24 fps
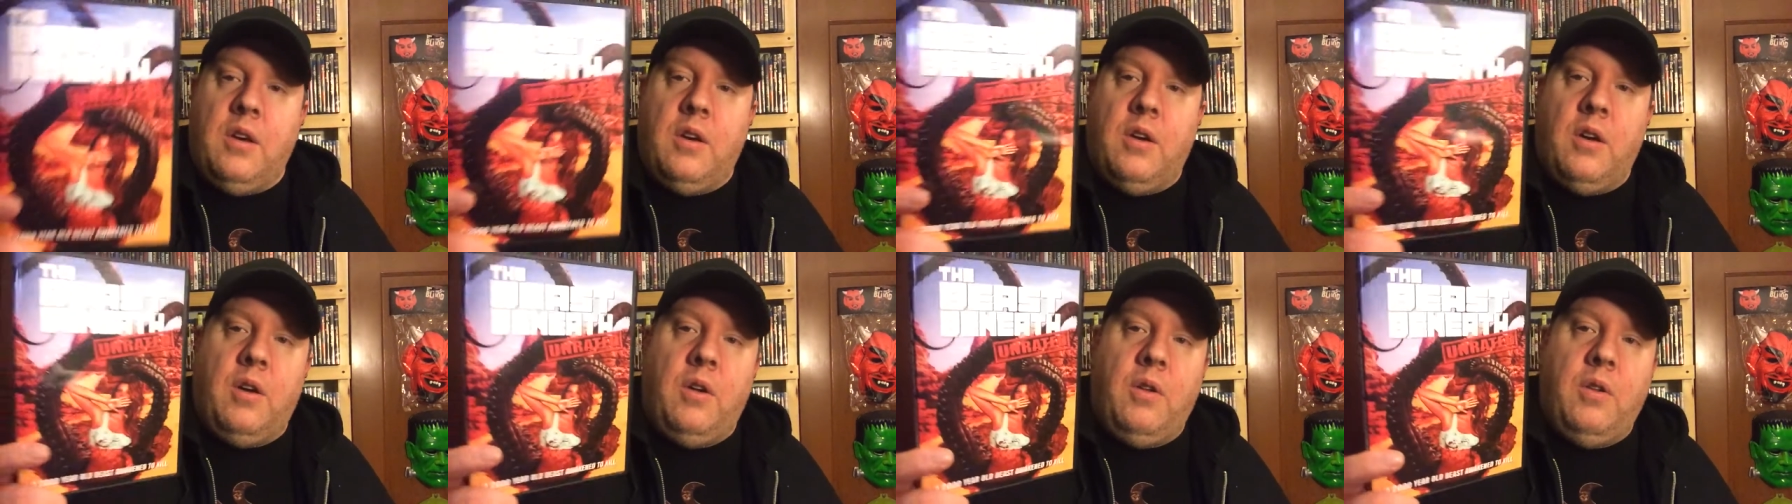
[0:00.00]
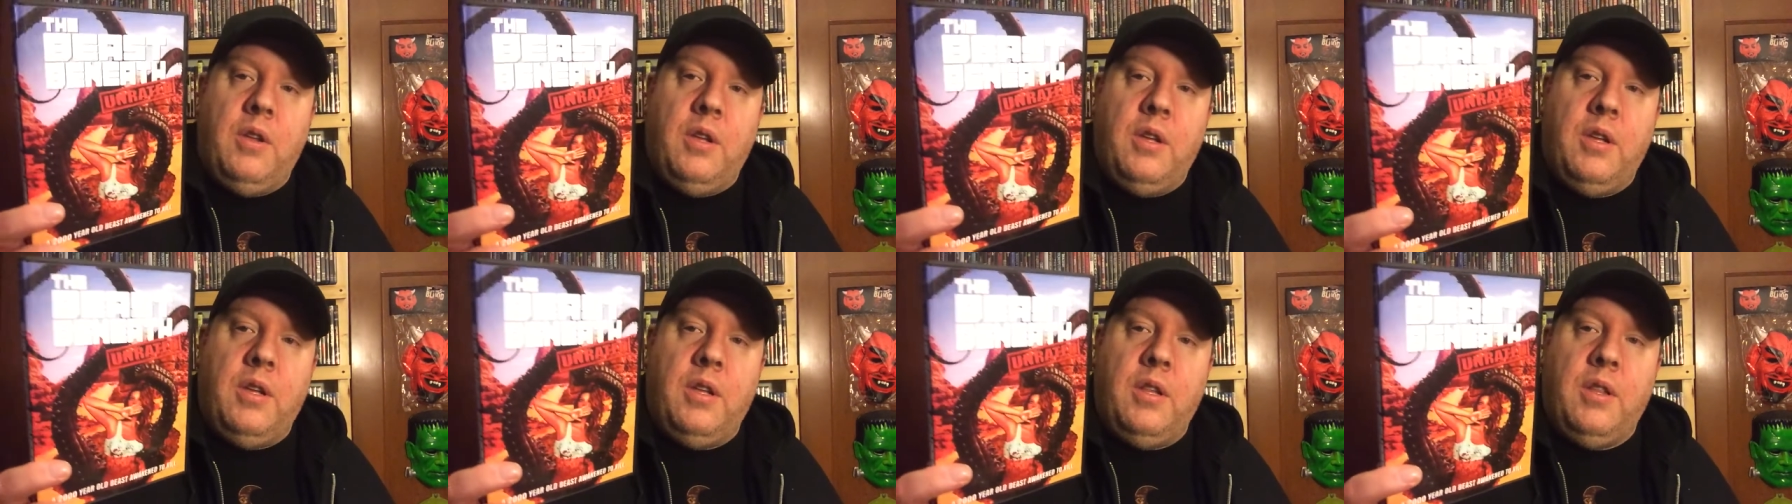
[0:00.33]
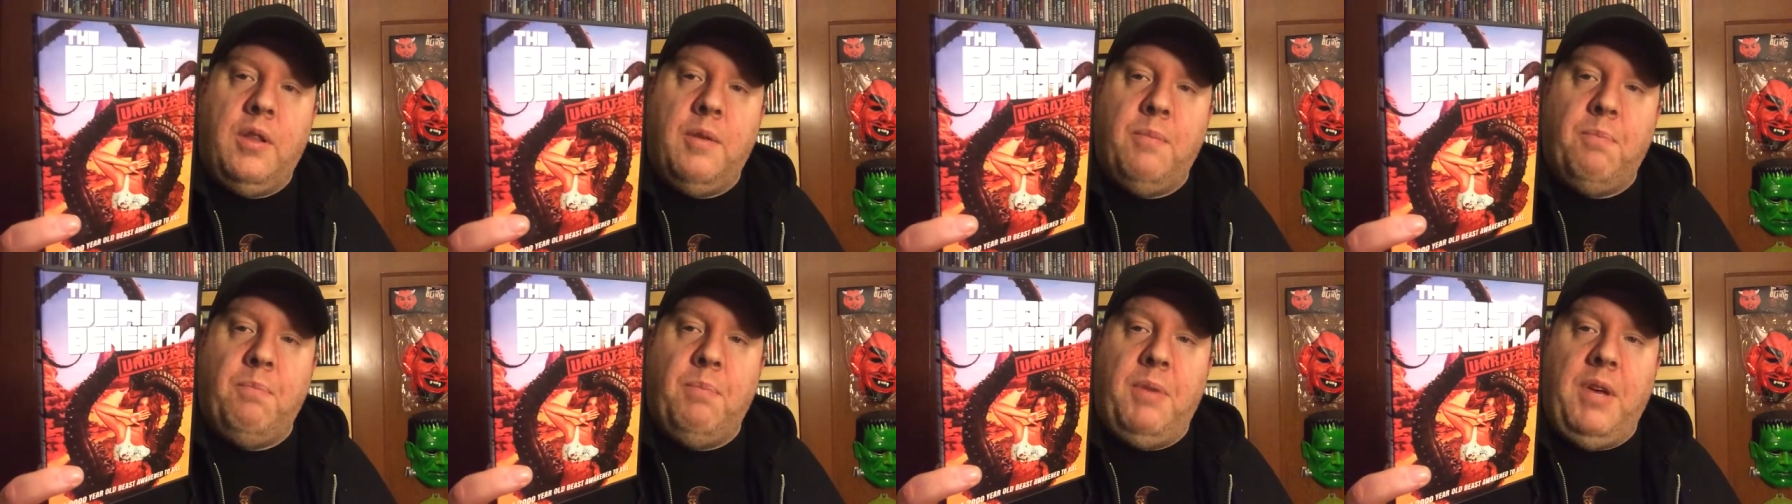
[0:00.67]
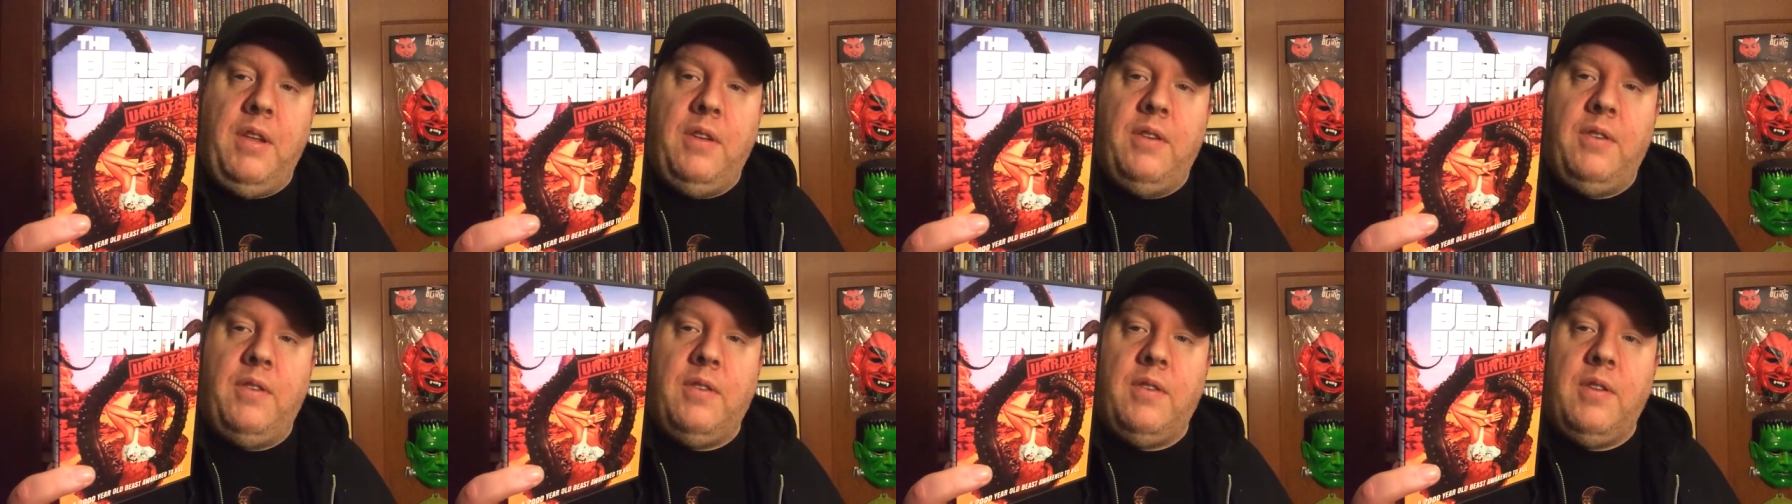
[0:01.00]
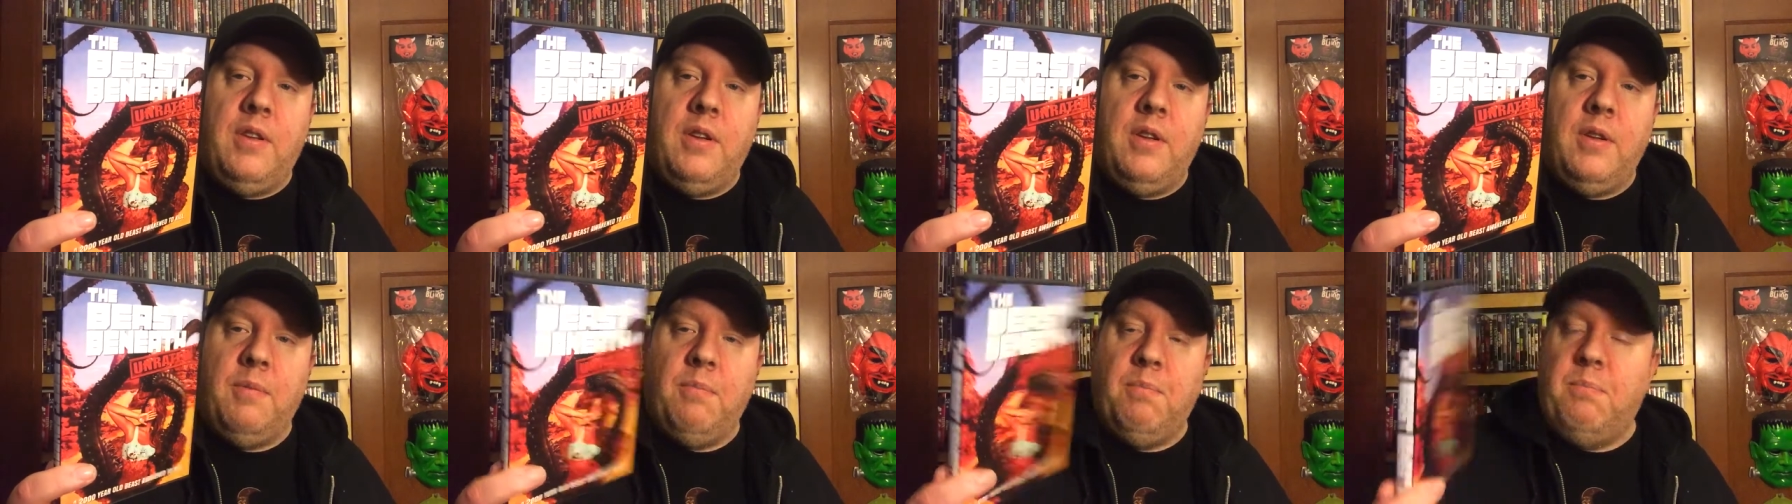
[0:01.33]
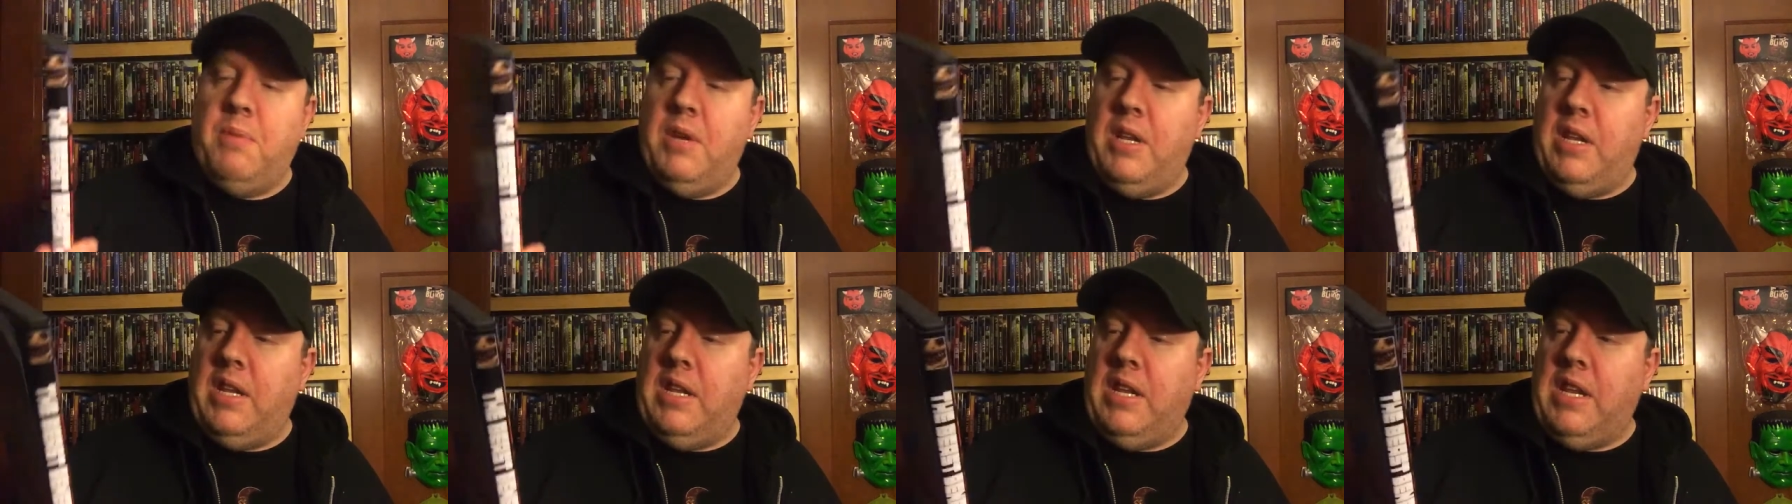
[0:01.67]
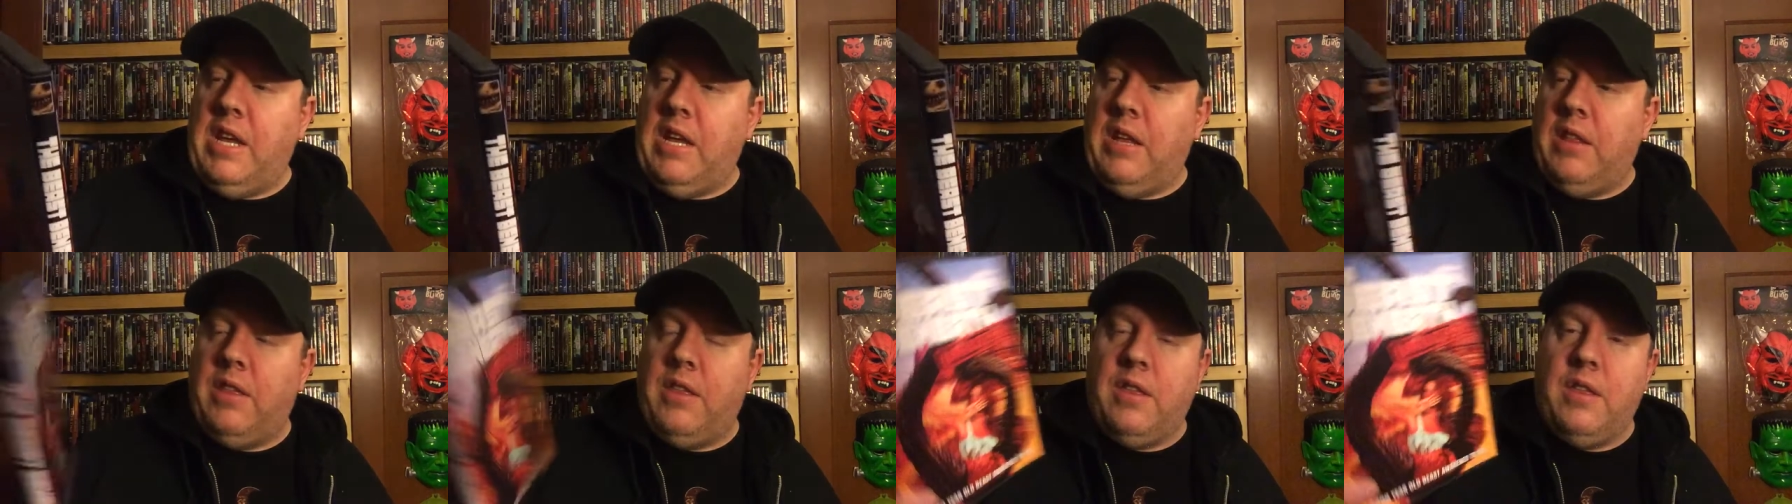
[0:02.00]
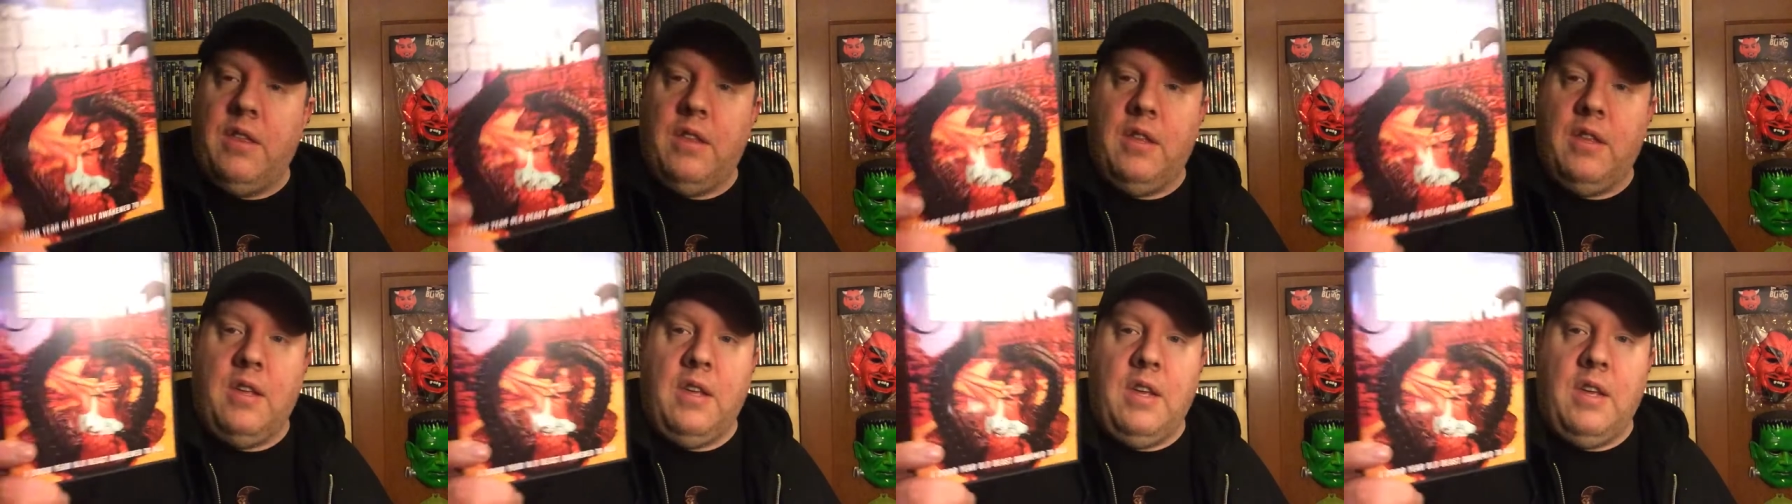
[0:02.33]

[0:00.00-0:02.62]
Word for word: called The Beast Beneath.